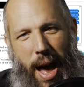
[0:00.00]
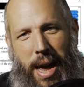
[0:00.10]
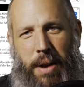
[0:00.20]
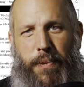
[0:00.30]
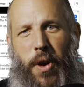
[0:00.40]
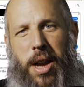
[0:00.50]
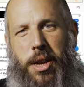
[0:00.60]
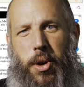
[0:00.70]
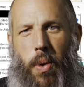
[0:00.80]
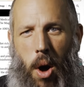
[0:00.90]
I invite
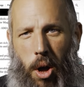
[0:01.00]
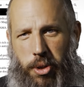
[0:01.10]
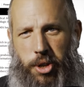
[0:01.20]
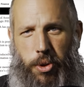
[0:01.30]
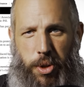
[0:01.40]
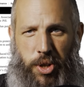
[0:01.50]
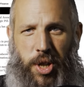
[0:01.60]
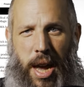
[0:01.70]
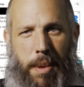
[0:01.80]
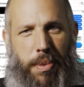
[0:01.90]
you all to do the
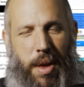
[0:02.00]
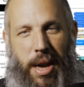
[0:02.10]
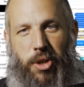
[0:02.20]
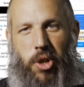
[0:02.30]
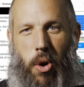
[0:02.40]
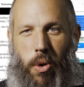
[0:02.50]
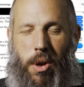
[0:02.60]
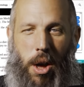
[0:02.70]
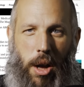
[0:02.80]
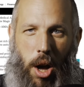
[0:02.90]
same thing. So,
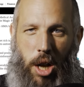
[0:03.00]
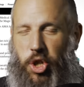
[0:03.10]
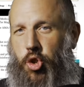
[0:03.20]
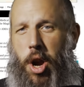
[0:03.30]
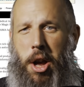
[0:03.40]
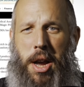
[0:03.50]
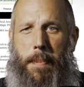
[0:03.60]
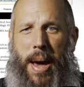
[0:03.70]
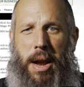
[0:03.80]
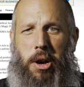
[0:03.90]

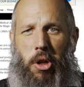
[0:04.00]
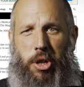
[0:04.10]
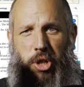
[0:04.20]
Australian Medical